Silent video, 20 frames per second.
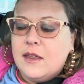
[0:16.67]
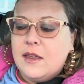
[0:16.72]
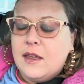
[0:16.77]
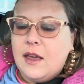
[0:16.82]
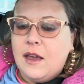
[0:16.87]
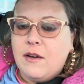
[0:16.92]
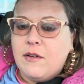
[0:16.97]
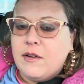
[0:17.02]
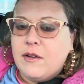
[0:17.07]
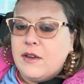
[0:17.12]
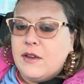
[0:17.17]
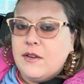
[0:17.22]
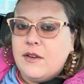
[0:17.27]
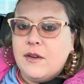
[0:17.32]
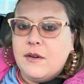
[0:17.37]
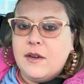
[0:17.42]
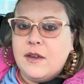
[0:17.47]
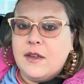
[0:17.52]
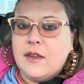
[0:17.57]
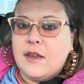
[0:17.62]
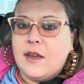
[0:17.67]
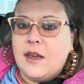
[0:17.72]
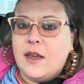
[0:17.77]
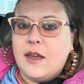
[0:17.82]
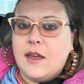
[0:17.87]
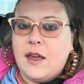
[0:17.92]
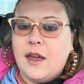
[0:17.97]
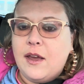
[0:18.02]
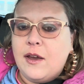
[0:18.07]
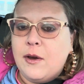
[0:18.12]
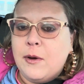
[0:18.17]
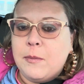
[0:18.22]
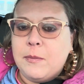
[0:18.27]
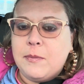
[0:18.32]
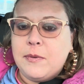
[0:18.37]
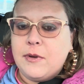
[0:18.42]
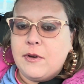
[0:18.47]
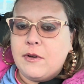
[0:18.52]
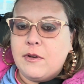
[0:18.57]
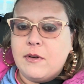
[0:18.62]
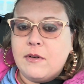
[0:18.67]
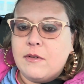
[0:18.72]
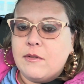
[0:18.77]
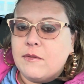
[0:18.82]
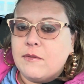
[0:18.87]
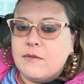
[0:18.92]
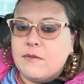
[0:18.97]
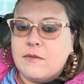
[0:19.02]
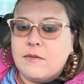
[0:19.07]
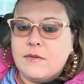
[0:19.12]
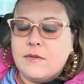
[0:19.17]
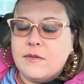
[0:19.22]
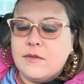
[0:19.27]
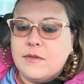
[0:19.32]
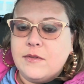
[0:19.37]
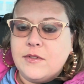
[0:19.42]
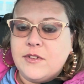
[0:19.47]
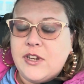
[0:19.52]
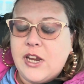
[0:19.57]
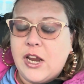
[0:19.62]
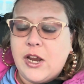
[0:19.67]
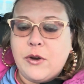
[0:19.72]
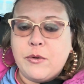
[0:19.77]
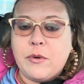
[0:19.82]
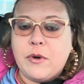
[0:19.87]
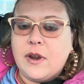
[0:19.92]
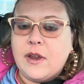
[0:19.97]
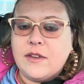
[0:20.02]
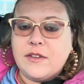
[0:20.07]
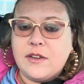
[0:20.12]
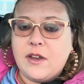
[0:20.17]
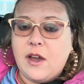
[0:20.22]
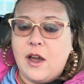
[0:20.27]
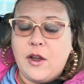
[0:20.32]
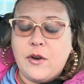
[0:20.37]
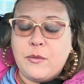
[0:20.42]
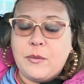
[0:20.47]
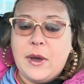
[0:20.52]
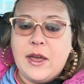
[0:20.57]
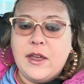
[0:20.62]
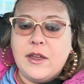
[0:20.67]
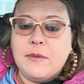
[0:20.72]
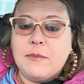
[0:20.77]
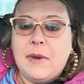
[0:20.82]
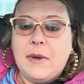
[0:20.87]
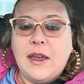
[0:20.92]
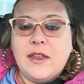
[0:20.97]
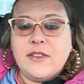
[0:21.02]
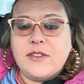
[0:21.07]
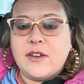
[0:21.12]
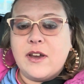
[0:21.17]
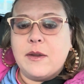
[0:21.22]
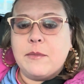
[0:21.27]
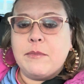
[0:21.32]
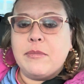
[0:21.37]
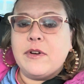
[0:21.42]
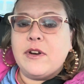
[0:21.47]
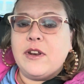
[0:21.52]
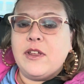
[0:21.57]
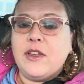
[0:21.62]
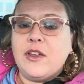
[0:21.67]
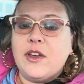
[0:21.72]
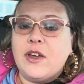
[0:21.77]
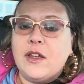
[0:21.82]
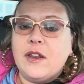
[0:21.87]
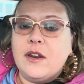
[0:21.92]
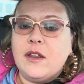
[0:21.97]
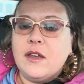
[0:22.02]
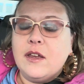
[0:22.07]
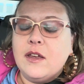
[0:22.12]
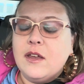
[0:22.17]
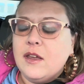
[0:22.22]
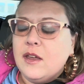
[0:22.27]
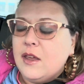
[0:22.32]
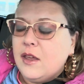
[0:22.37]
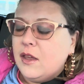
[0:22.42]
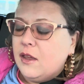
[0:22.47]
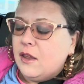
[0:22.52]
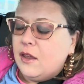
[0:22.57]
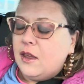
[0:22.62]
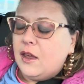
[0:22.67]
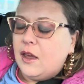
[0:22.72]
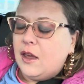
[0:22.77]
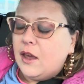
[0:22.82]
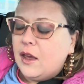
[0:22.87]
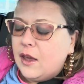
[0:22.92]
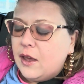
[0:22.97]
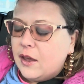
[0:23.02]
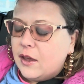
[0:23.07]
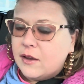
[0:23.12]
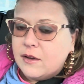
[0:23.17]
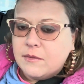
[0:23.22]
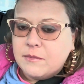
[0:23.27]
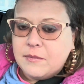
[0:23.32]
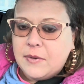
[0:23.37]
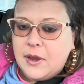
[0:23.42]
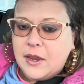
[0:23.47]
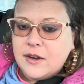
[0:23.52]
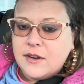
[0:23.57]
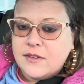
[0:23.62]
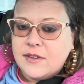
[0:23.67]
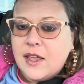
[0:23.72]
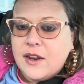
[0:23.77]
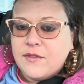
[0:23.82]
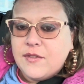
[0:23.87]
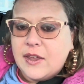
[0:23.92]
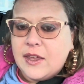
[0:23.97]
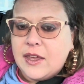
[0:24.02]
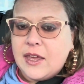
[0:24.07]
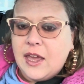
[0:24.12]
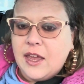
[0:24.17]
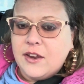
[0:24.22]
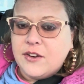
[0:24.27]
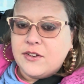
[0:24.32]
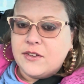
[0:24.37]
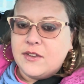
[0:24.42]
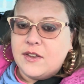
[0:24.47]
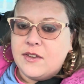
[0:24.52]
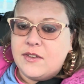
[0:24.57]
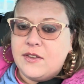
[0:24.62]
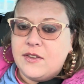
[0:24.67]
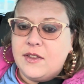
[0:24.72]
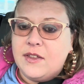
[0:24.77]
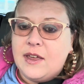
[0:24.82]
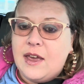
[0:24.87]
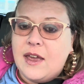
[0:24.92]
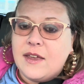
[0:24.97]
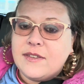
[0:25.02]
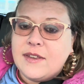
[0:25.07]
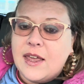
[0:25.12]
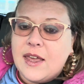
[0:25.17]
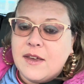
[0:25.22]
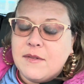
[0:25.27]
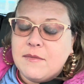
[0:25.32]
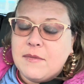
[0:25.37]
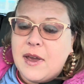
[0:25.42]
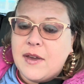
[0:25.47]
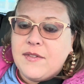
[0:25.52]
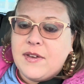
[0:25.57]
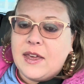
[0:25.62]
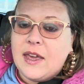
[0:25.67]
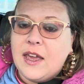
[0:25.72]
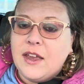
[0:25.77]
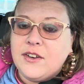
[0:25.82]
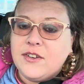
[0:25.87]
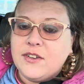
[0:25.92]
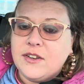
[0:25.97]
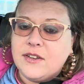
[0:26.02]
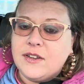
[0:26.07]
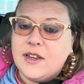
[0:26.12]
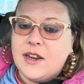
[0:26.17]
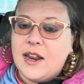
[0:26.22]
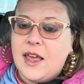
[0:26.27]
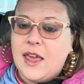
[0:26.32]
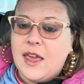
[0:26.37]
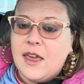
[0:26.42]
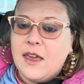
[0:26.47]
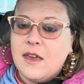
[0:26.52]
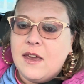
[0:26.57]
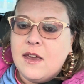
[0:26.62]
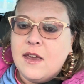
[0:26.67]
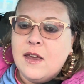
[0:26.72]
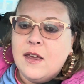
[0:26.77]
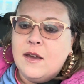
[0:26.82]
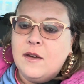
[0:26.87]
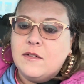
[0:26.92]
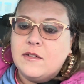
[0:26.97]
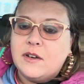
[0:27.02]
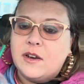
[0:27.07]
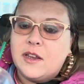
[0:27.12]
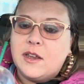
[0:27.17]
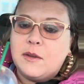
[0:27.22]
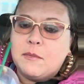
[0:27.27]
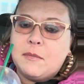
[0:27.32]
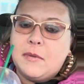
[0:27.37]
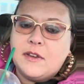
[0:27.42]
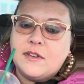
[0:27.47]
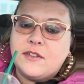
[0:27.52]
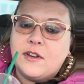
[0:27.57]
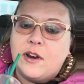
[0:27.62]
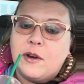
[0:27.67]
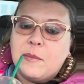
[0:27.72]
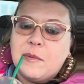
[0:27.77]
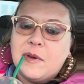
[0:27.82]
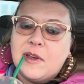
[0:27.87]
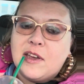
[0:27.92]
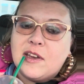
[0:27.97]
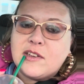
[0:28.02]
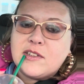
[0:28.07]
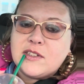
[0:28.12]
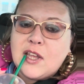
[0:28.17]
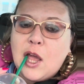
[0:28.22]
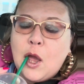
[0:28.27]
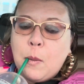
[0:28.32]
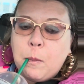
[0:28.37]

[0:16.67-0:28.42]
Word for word: how are you doing? I hope your January has gone well. Mine's gone pretty good. Um, I just had a vacation. This is the last day of my vacation today. Drinking my Starbucks.